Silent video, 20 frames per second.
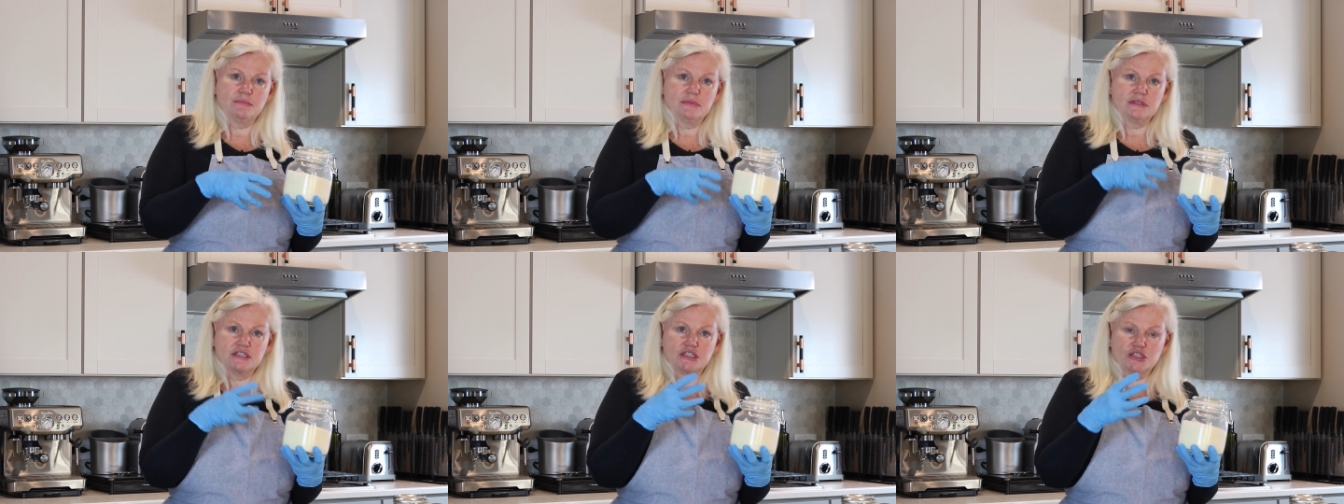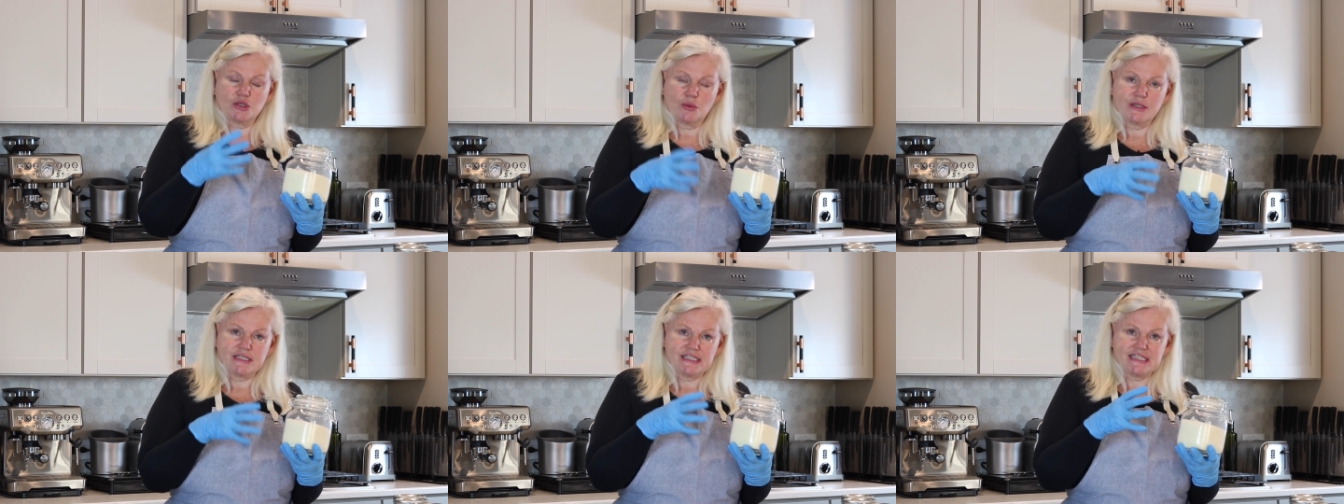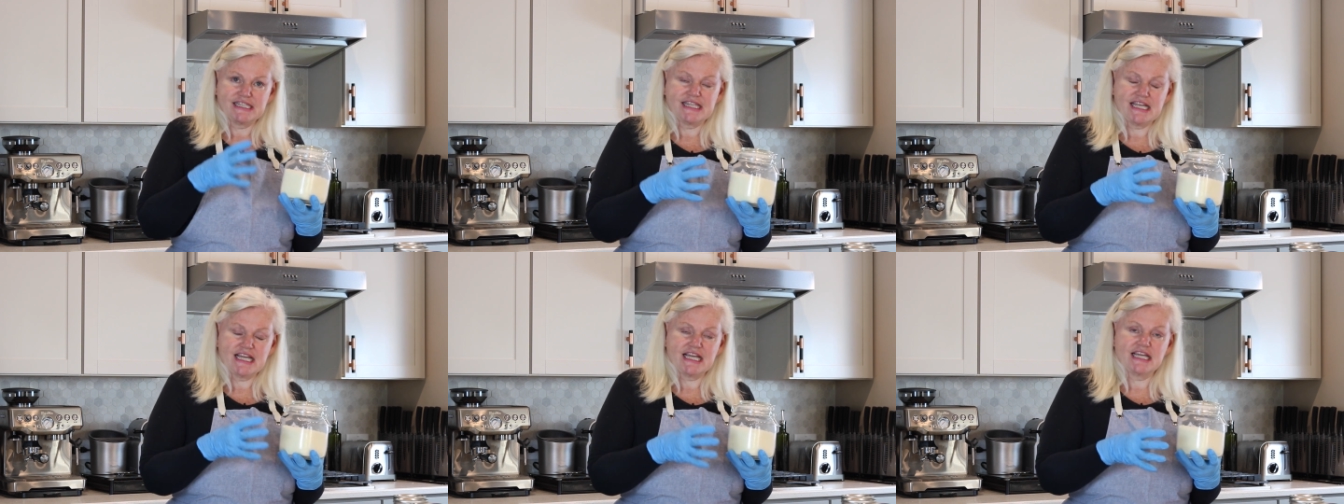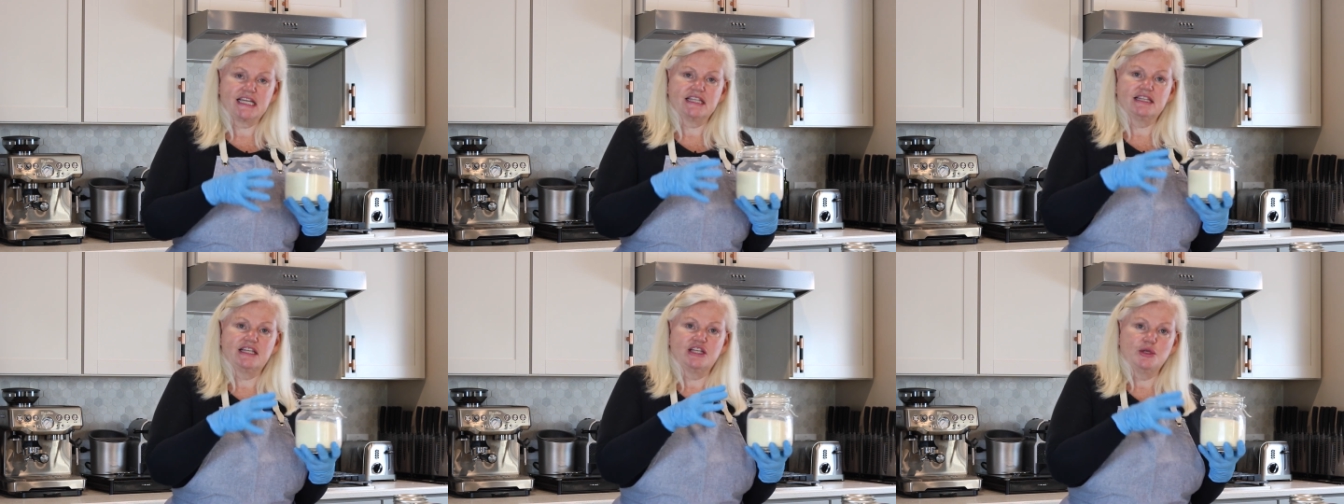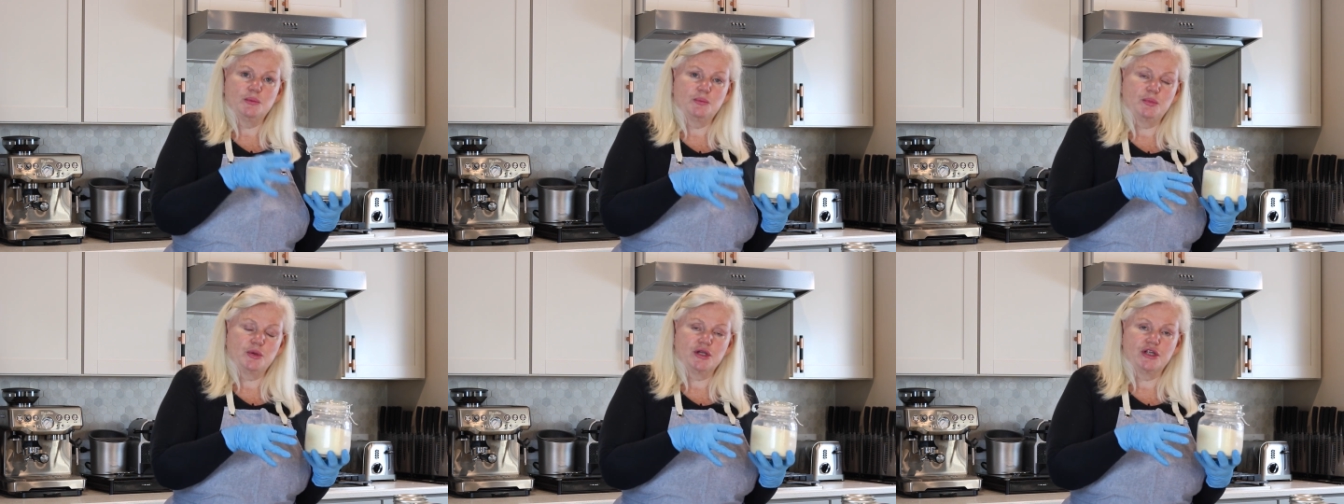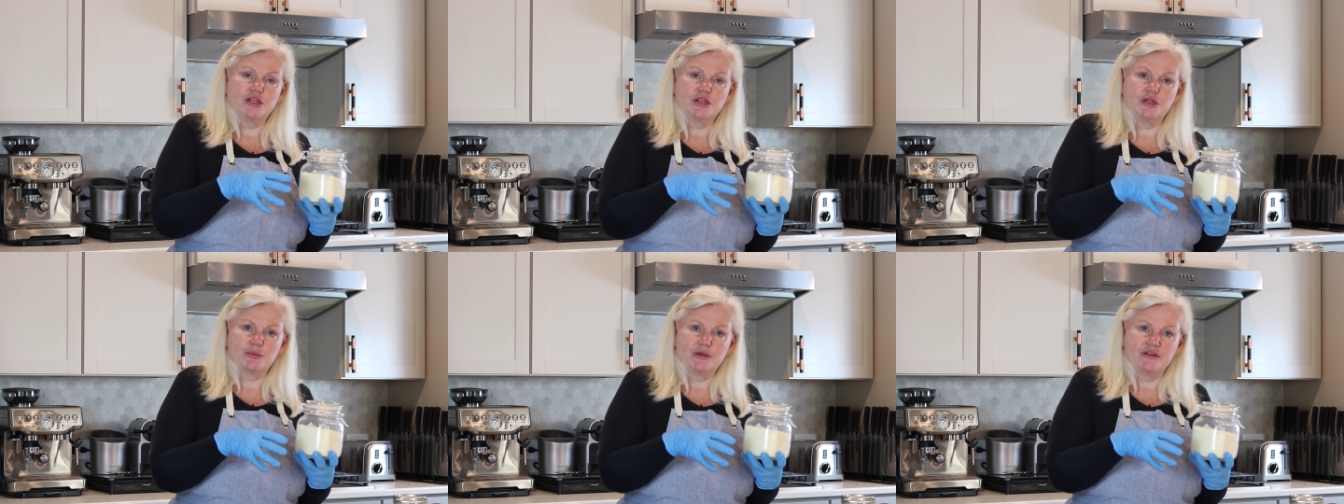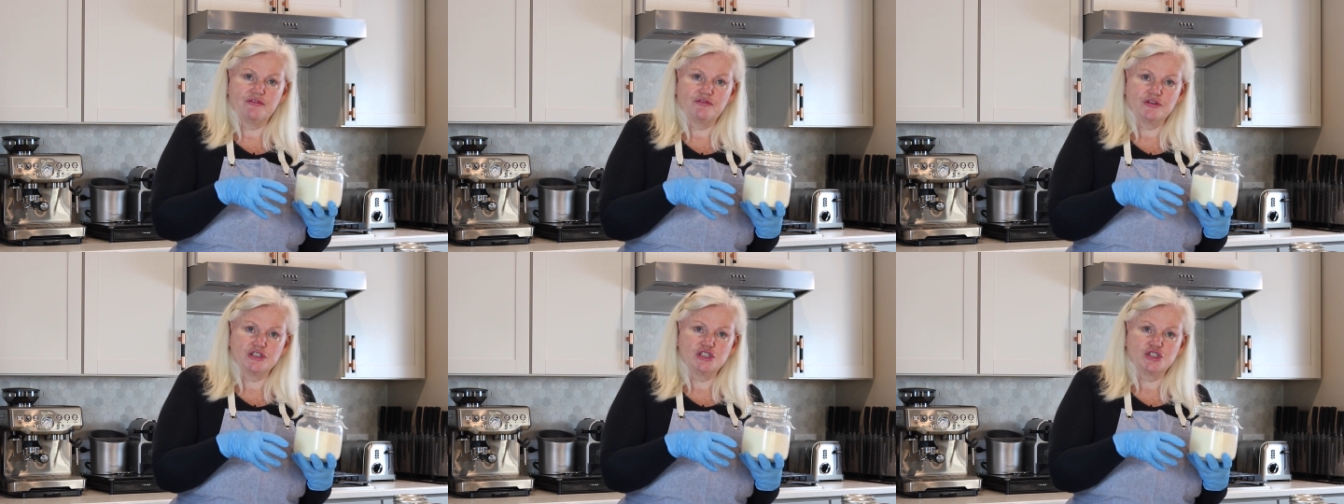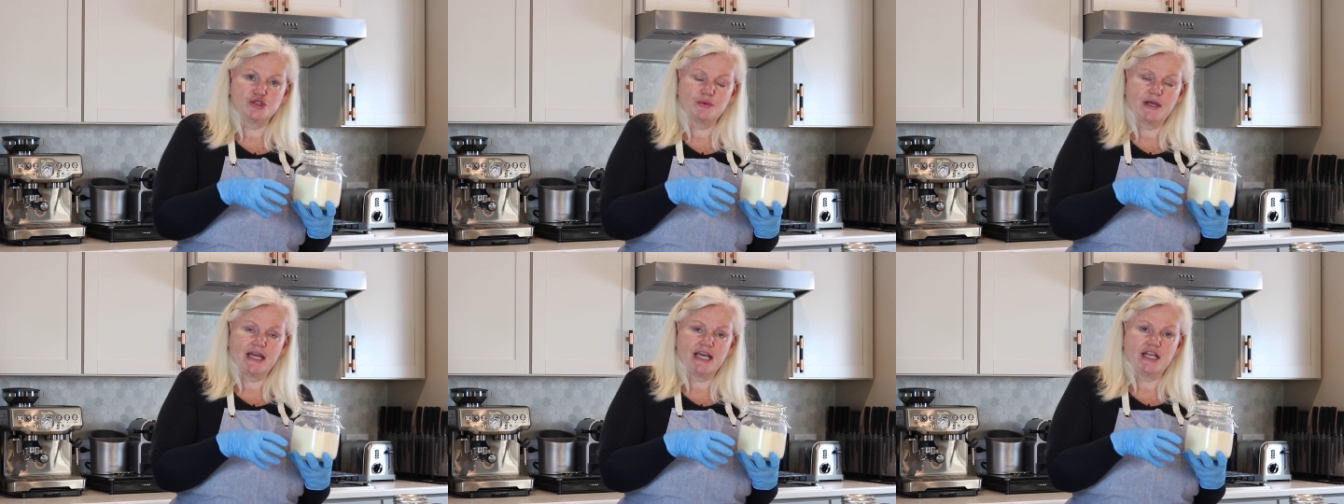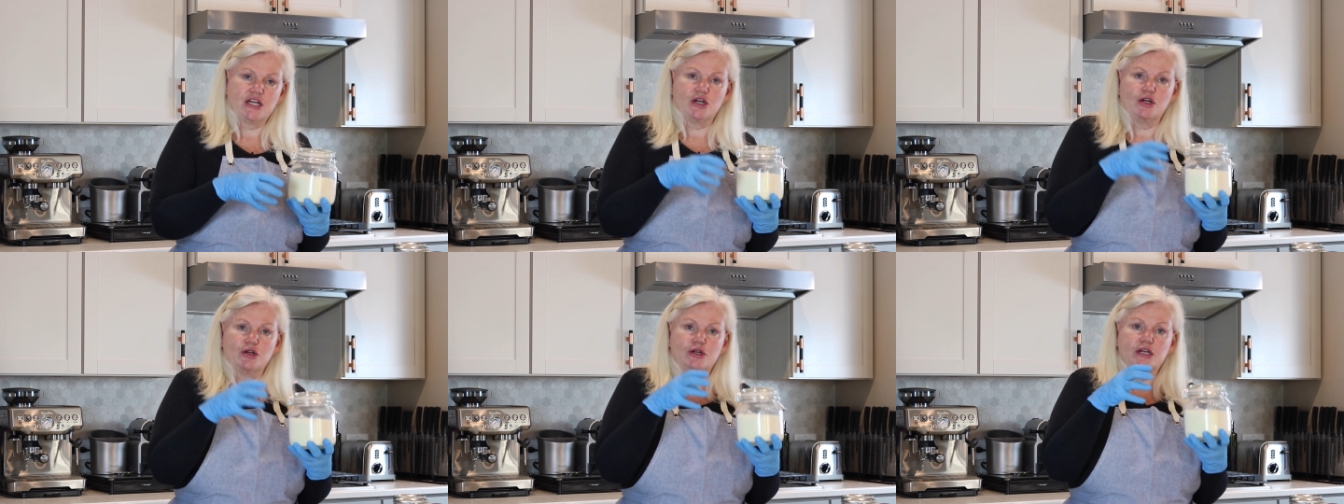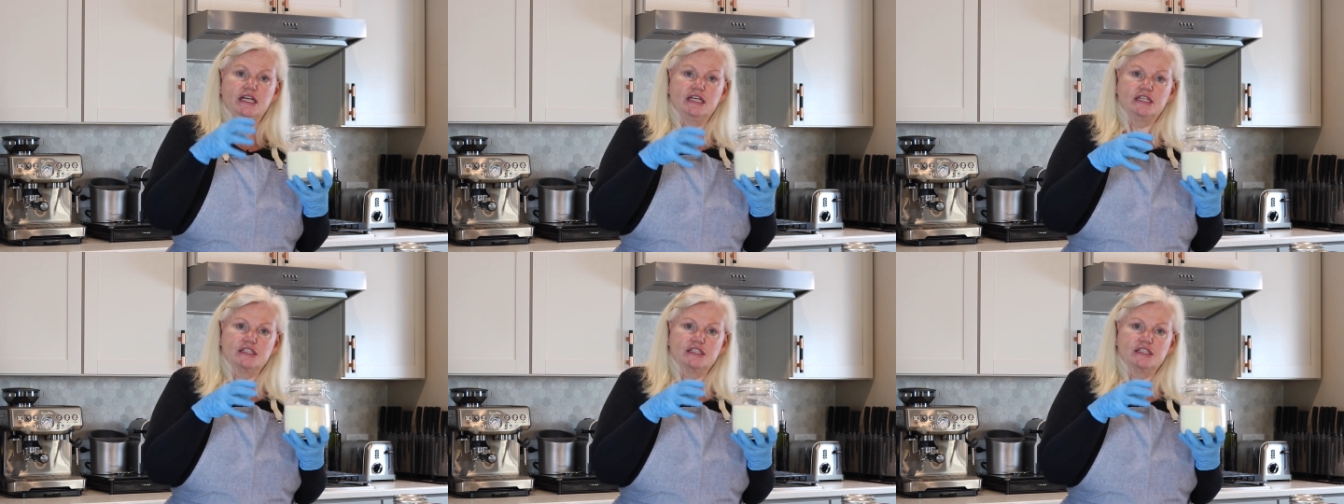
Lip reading: so it's thick, and then you put it in the refrigerator